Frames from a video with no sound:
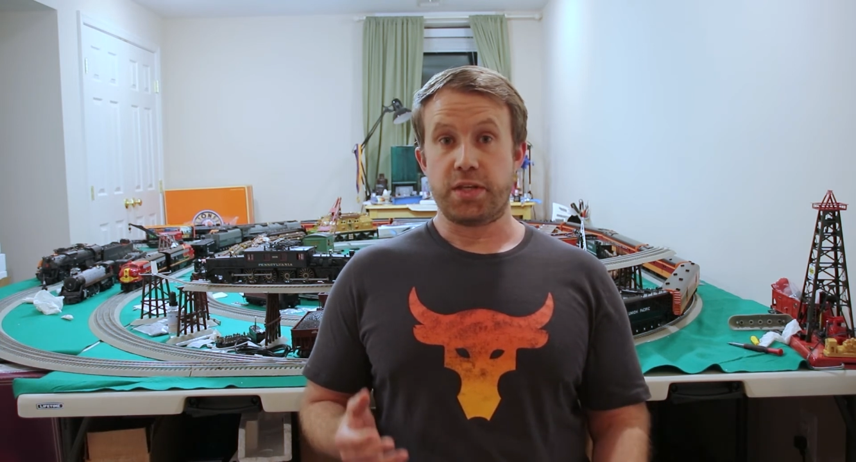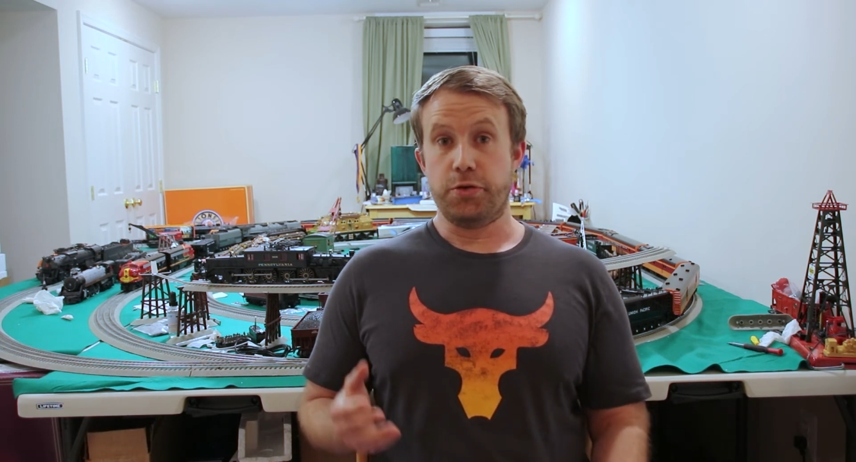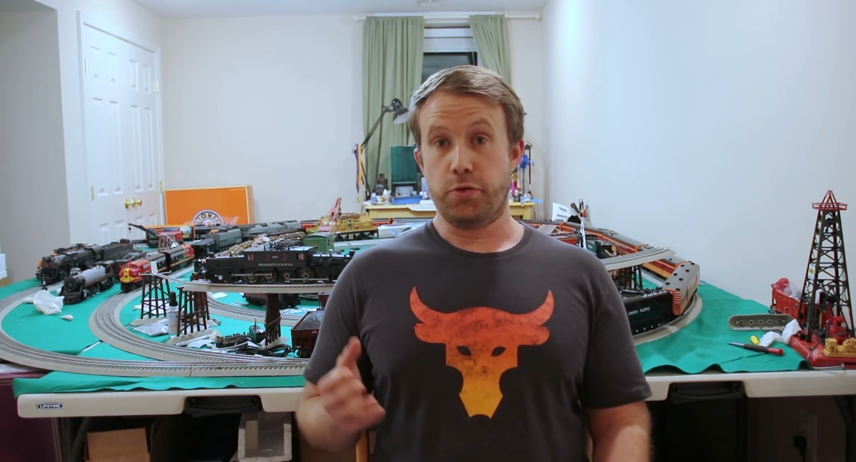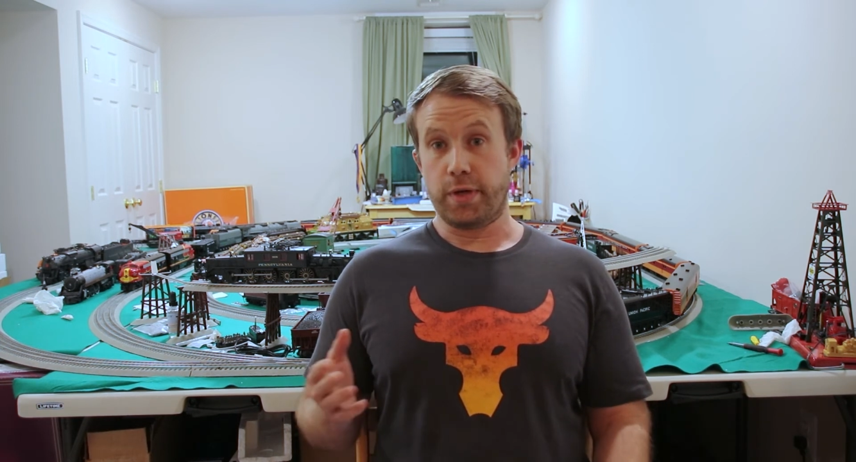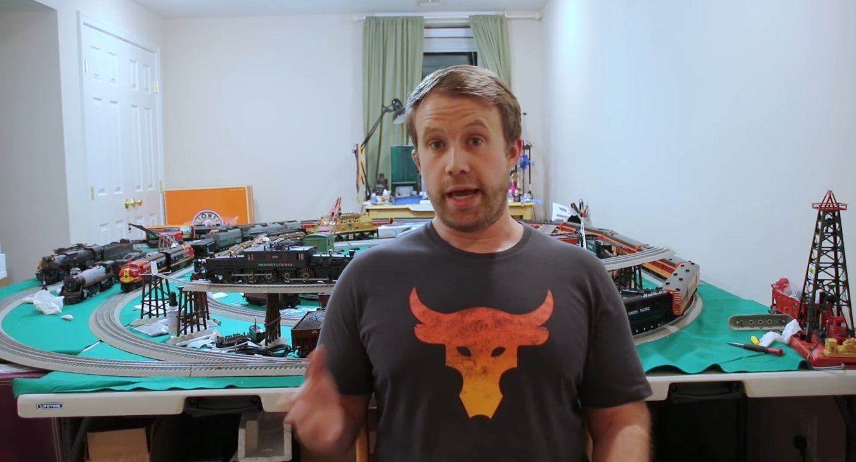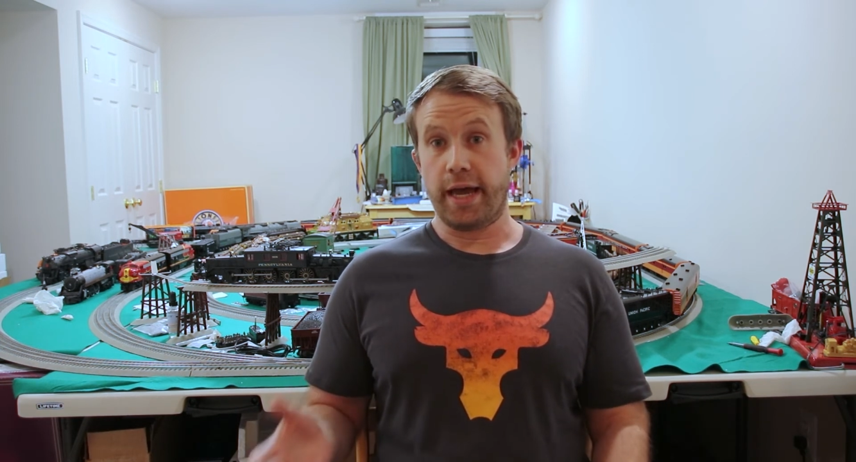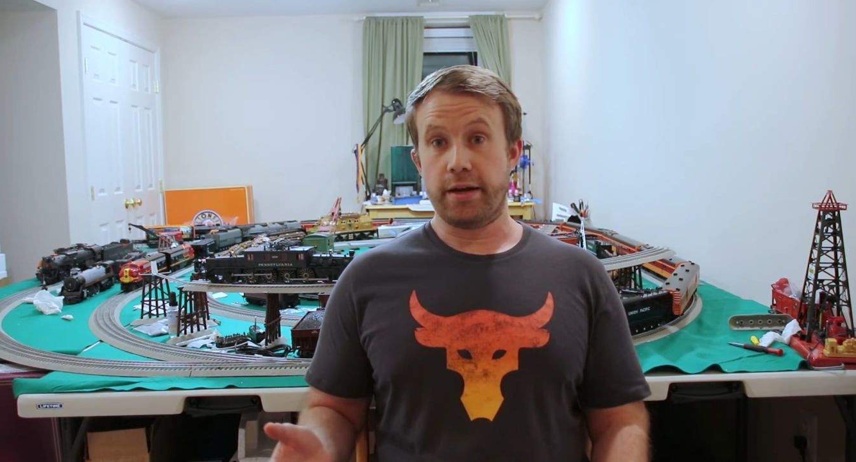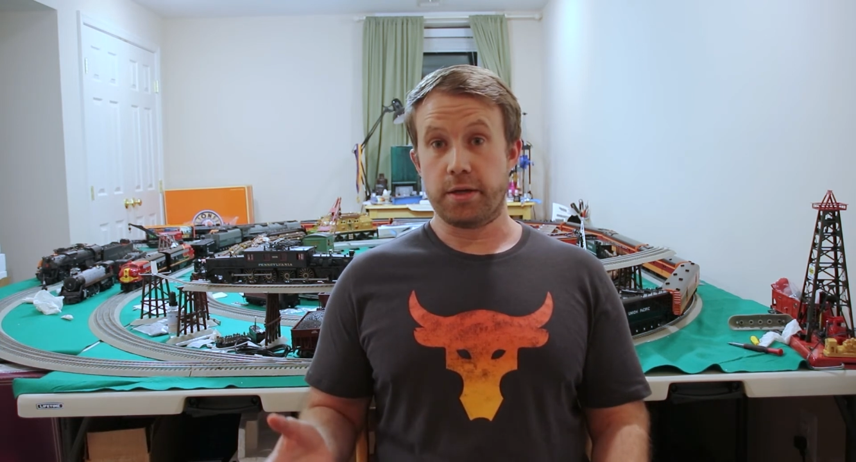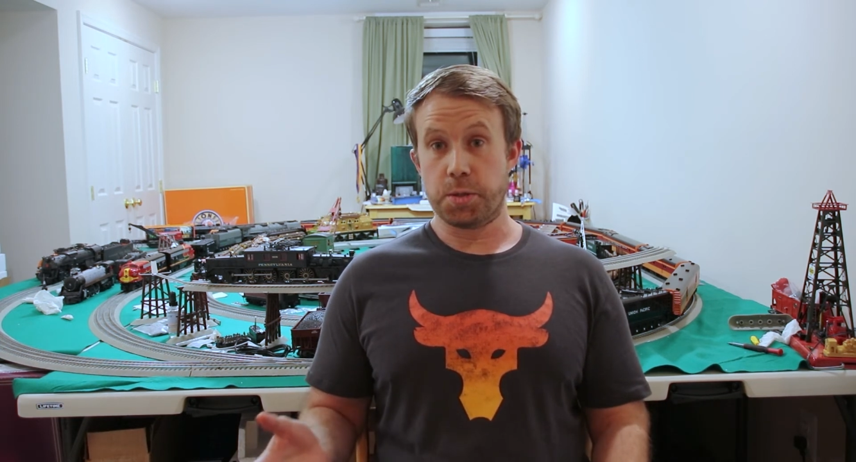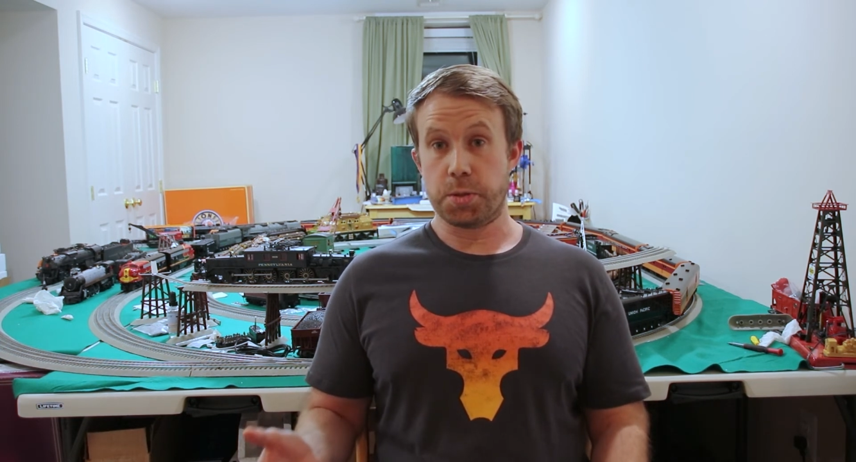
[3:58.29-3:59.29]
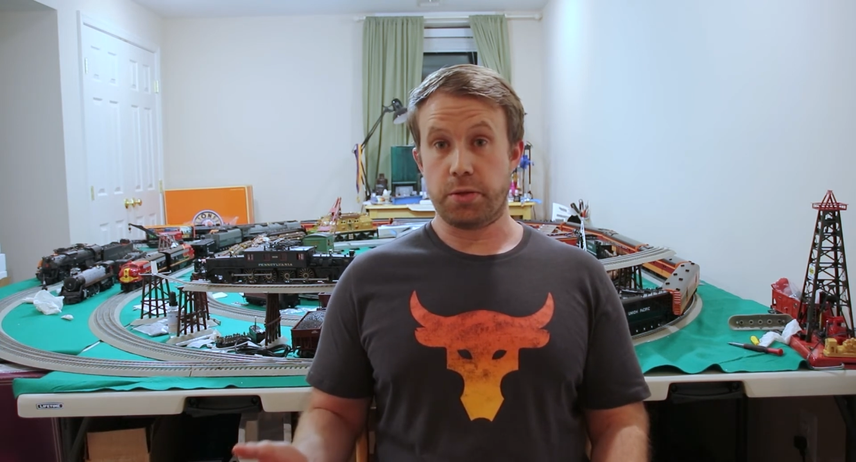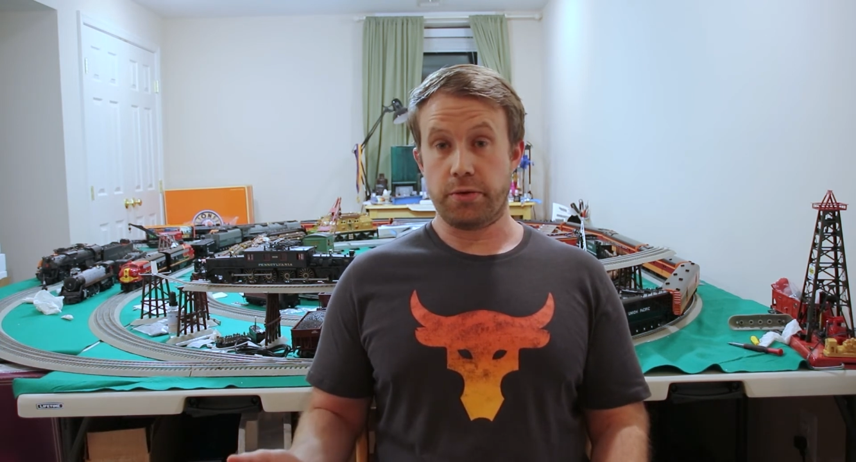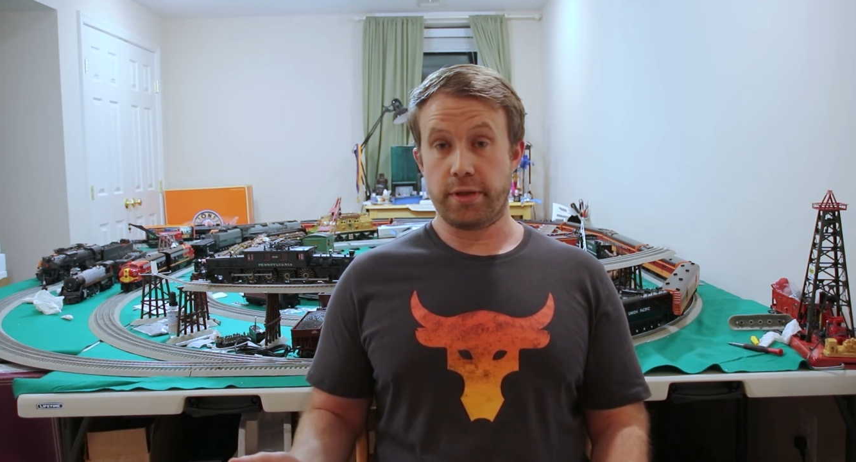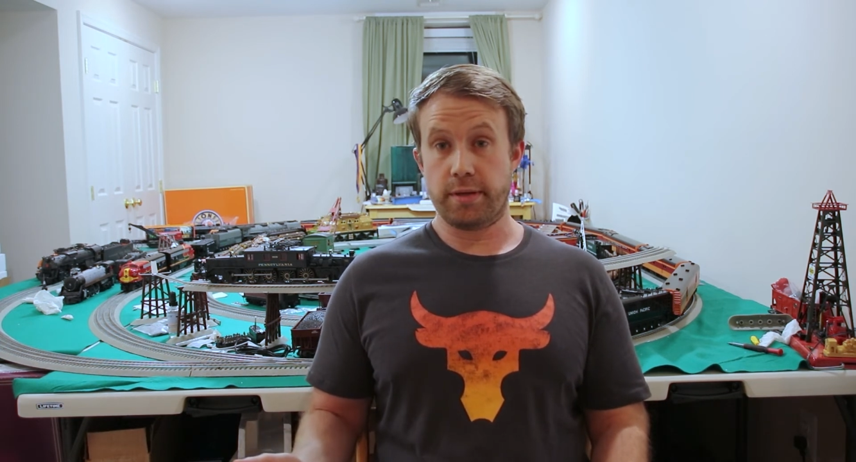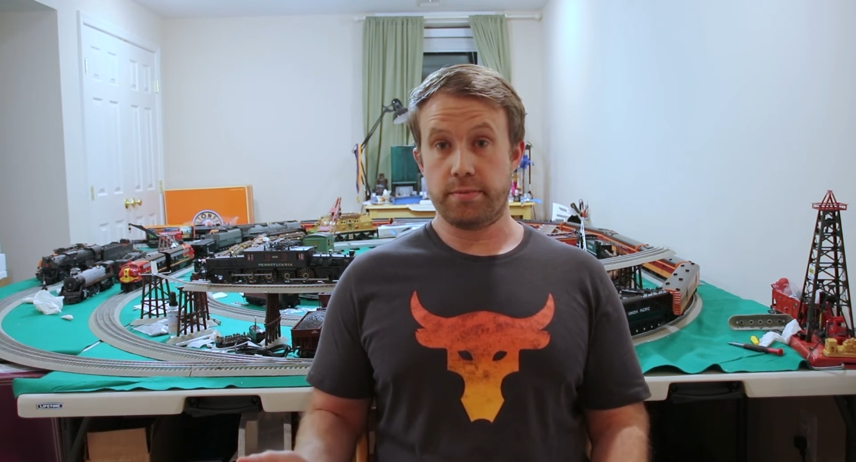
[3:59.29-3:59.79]
you can
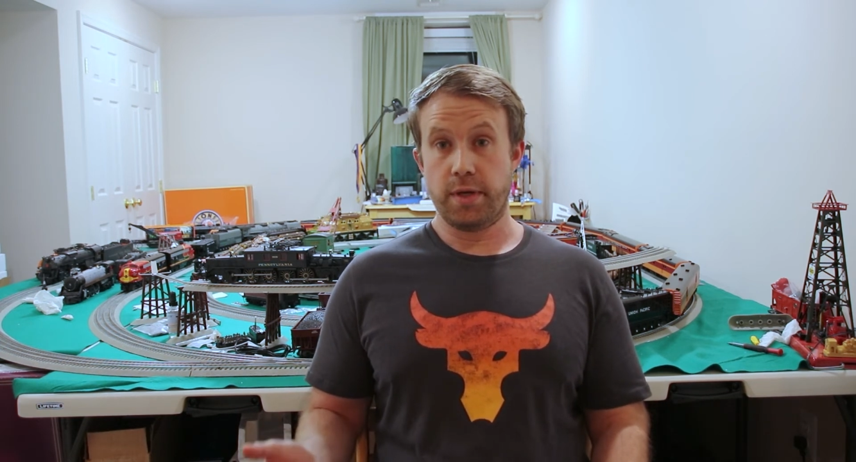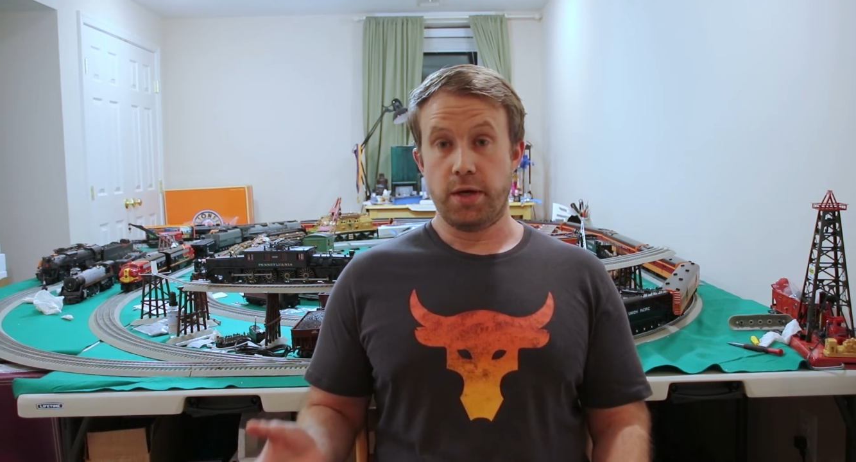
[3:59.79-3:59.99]
control them